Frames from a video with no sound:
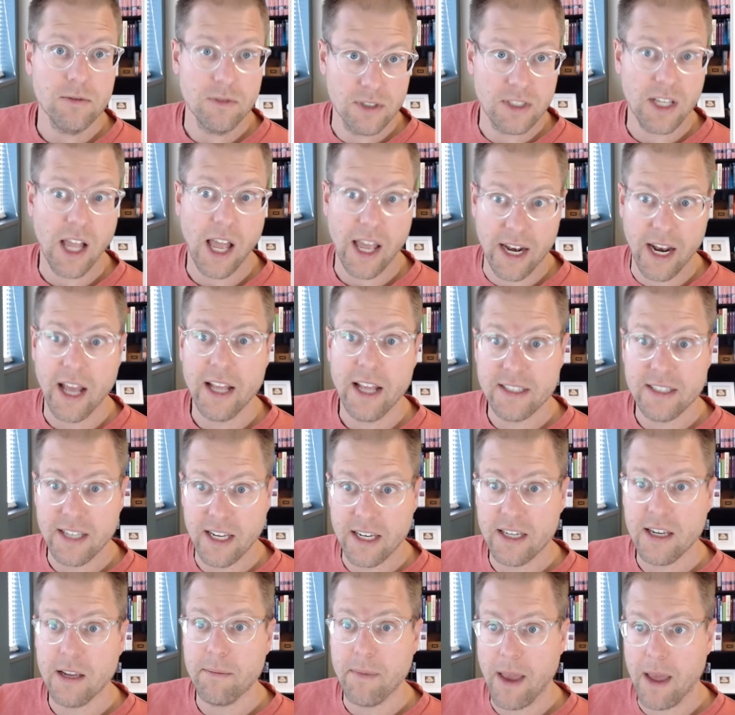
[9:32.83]
Sinai,
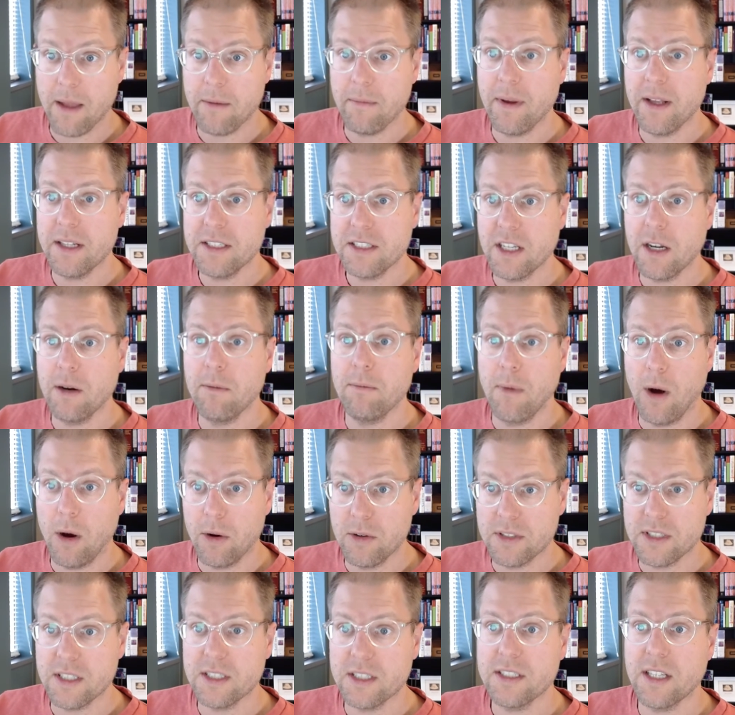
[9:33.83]
Ten Commandments, you know,
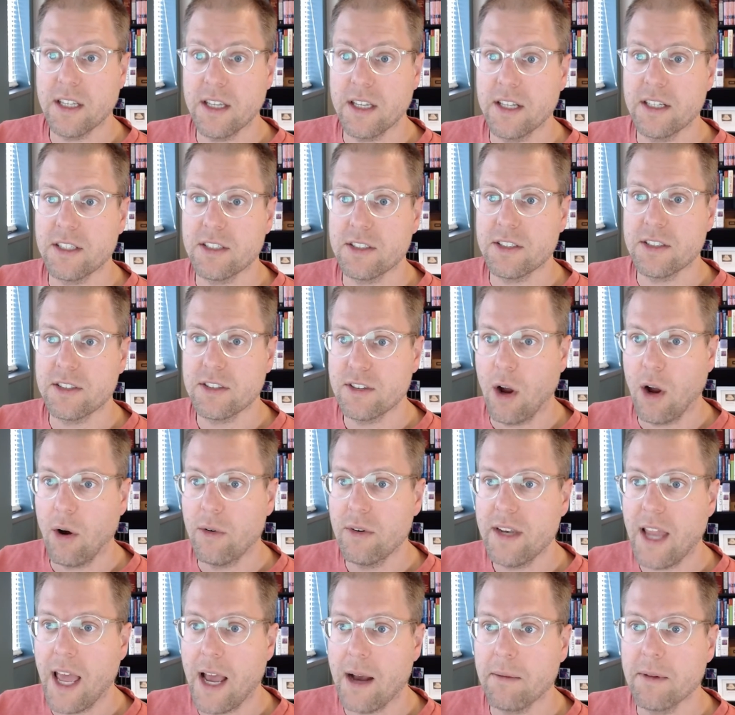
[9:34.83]
Moses and the
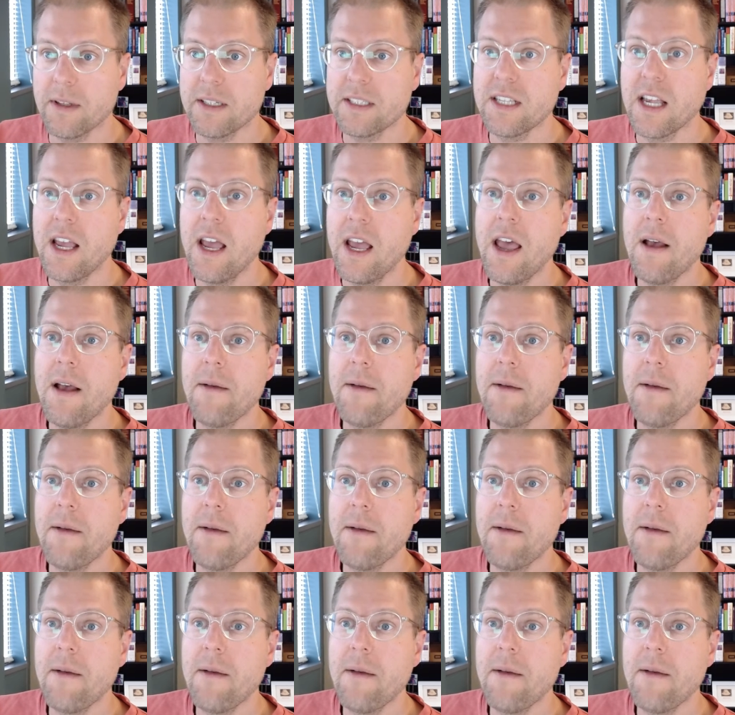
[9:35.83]
stone tablets.